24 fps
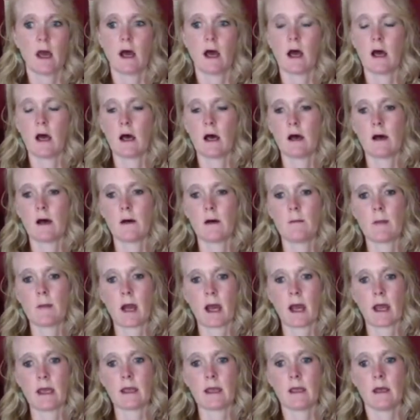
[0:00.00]

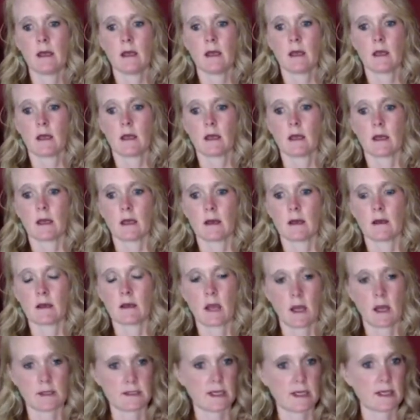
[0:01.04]
I
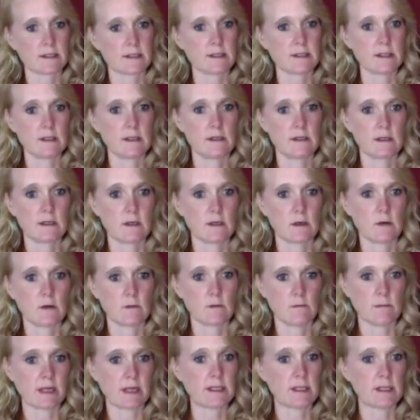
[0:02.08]
contacted
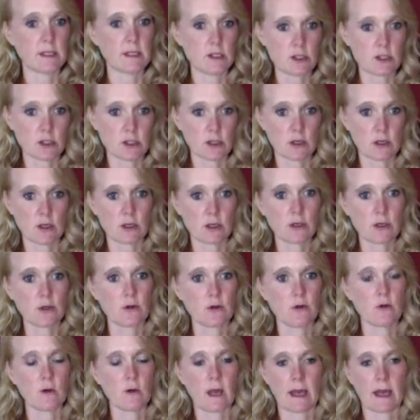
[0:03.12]
my teacher,
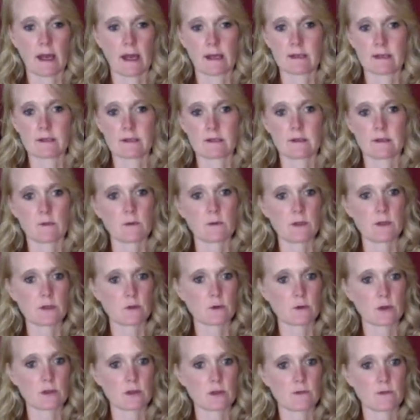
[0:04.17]
who has the
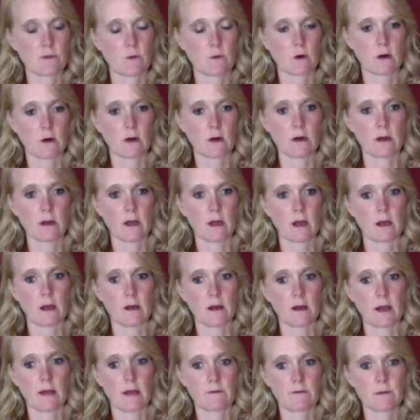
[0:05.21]
resource for
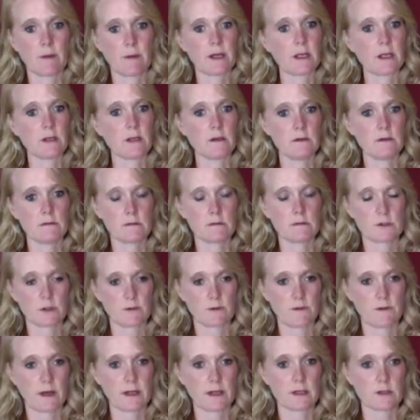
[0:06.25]
everybody
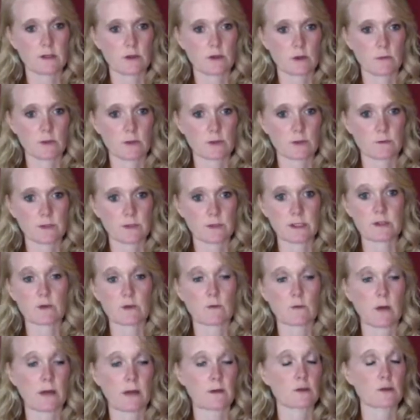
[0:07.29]
certified in total motion release, or
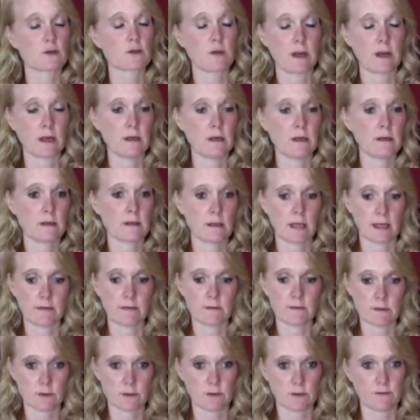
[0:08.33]
rather trained, not
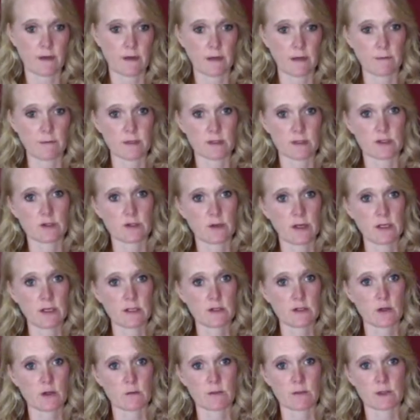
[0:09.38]
even certified, but just trained in
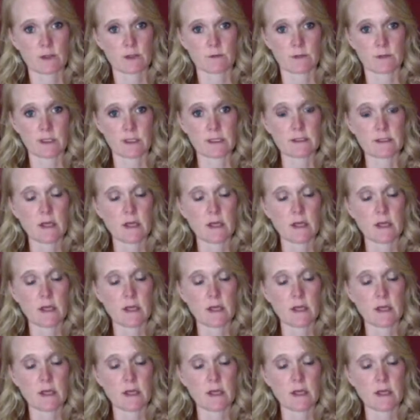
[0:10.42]
total motion release,